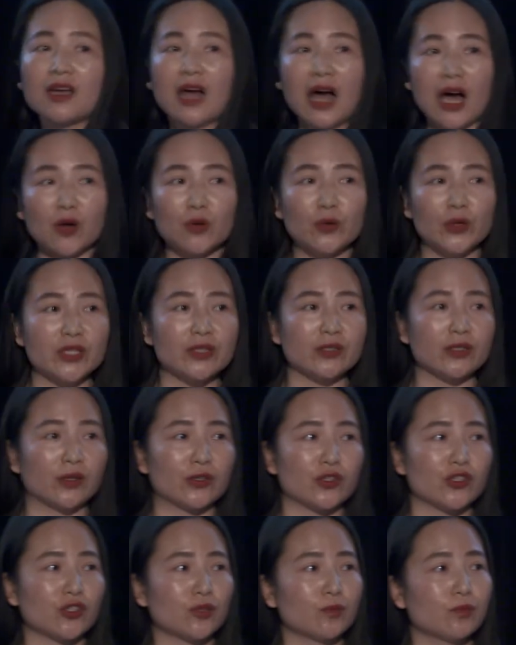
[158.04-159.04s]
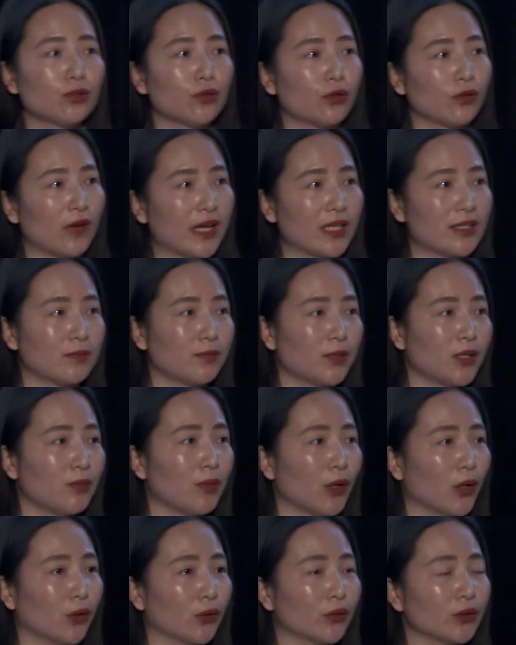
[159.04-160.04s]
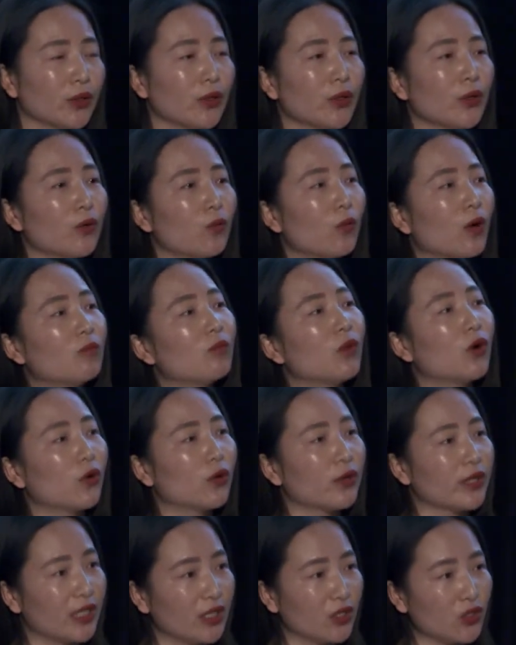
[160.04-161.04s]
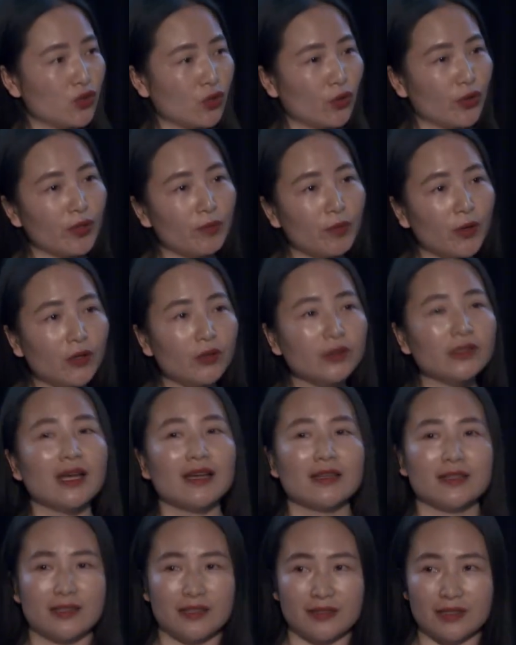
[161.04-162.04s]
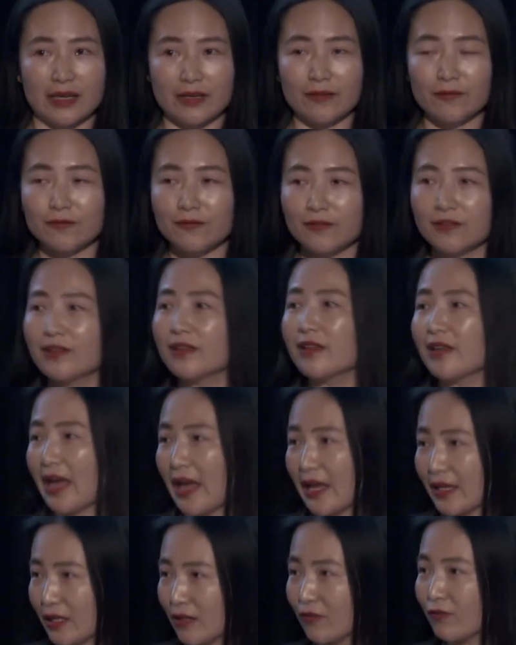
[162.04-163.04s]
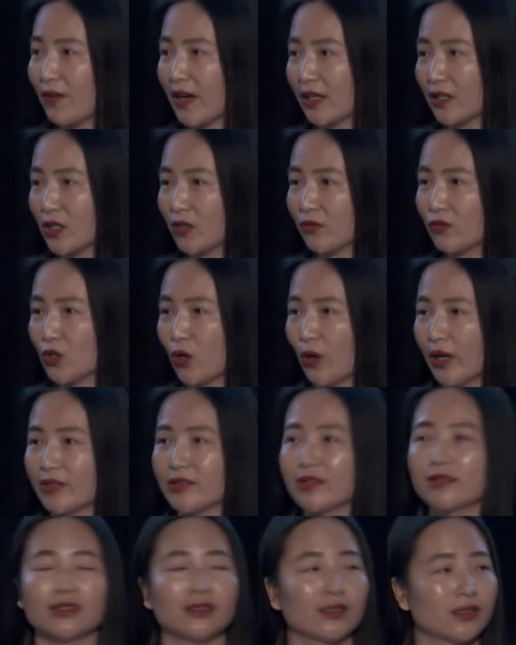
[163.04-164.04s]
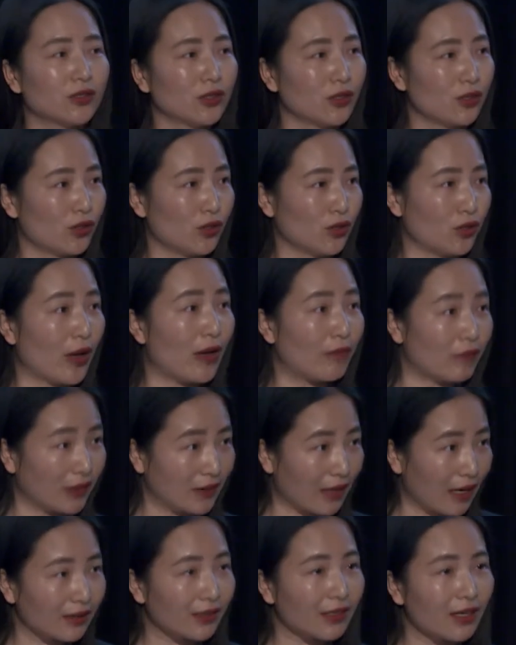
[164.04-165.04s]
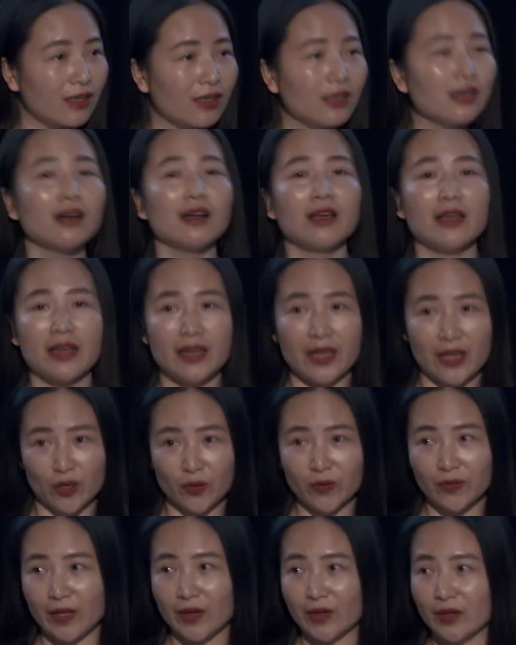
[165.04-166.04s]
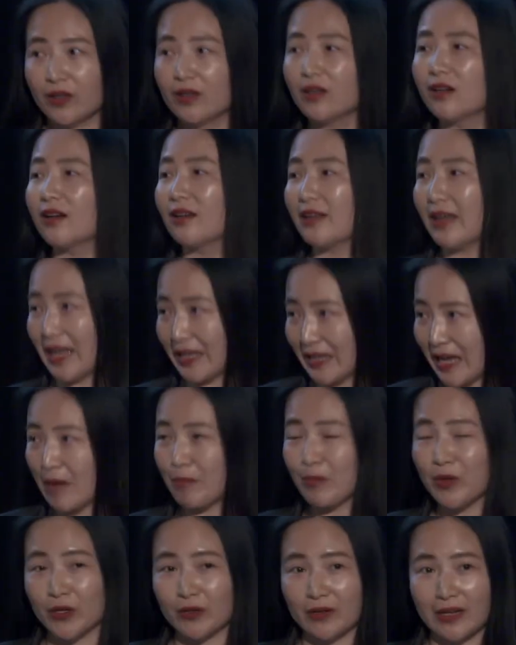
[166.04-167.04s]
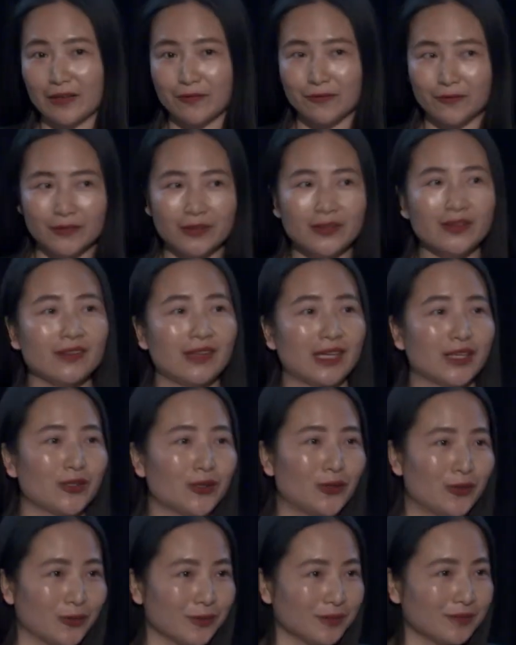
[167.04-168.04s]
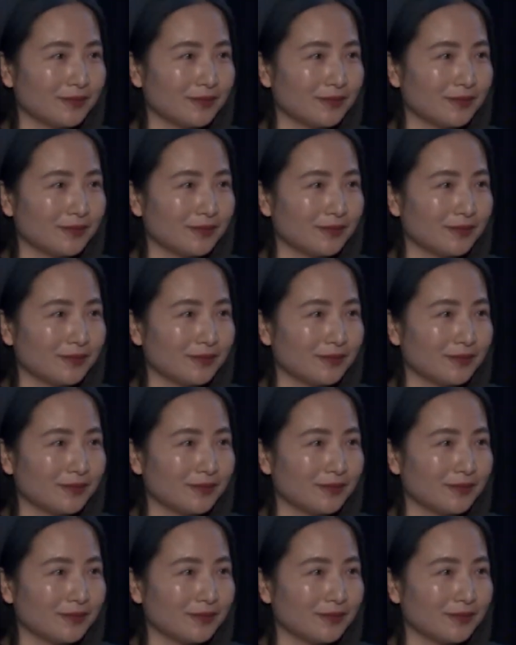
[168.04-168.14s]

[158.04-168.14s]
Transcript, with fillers: Our research provides people one more enjoyable, safe, and effective choice to have a longer, healthier, and happier life. Thank you.